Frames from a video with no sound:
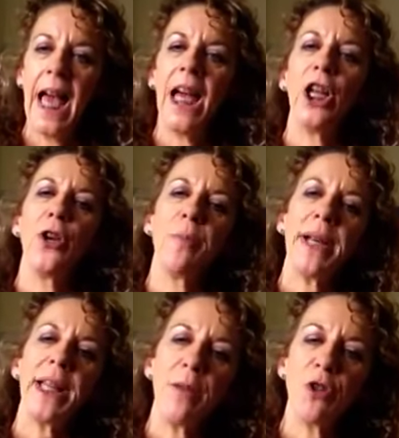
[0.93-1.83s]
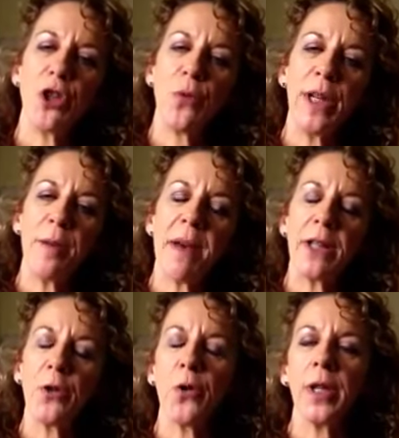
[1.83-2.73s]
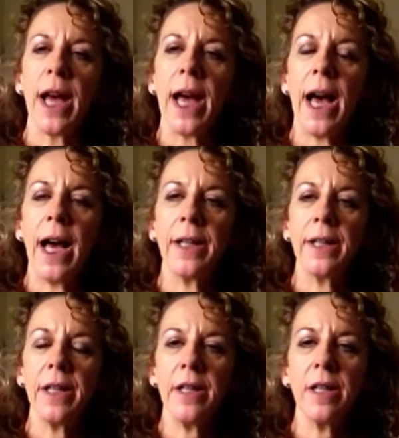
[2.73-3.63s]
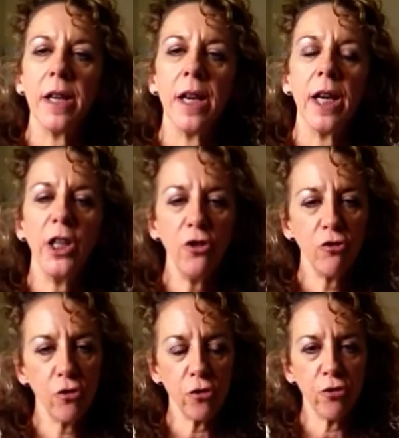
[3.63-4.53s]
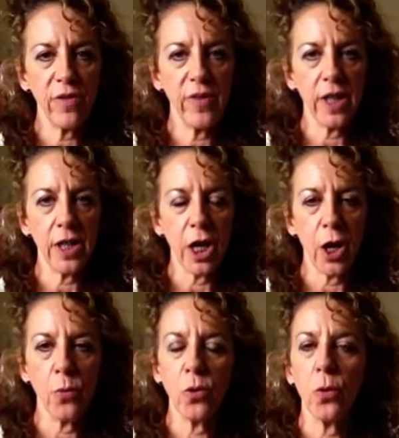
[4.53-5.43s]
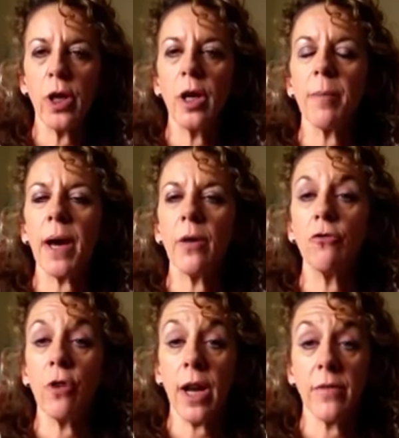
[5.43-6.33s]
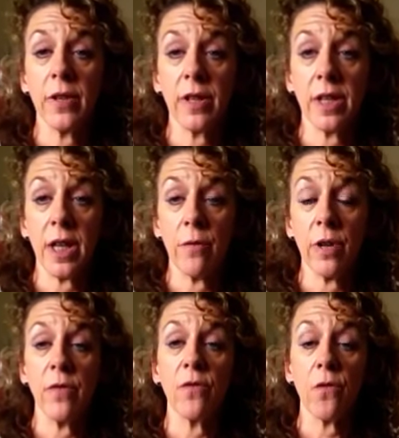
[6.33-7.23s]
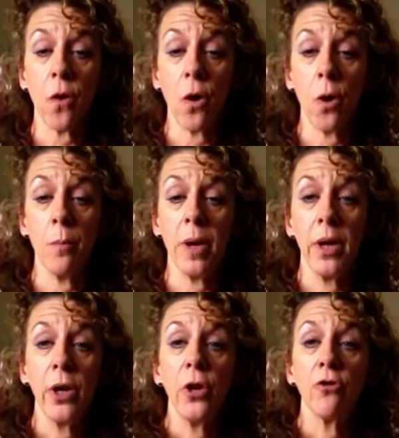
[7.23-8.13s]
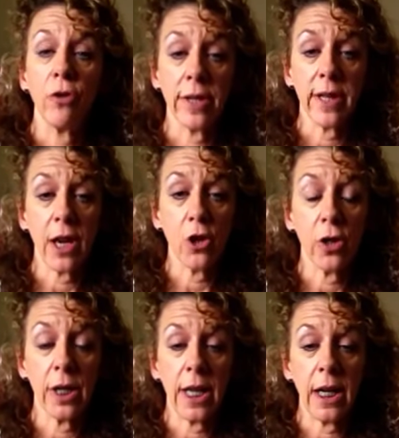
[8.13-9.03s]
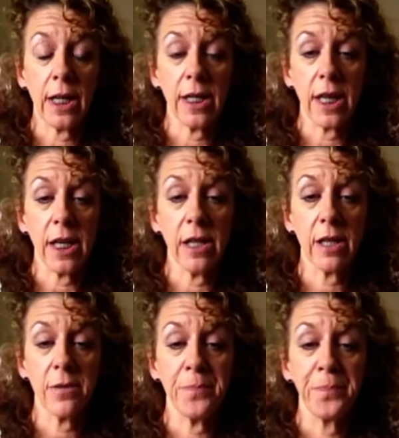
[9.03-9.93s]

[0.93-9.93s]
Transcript: Hello, my name's Julia Menaul, and this is an introductory video talking about driver's theory from Transactional Analysis.